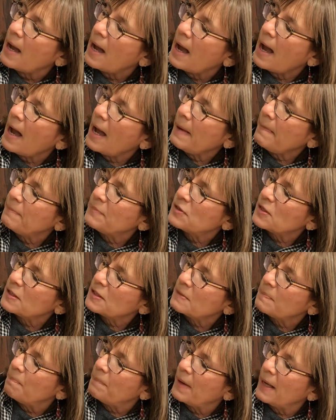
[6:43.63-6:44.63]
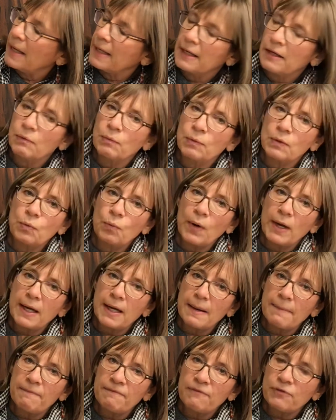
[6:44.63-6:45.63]
I just bet it would wake
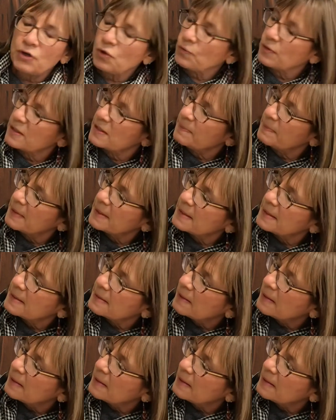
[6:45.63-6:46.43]
up for Christmas.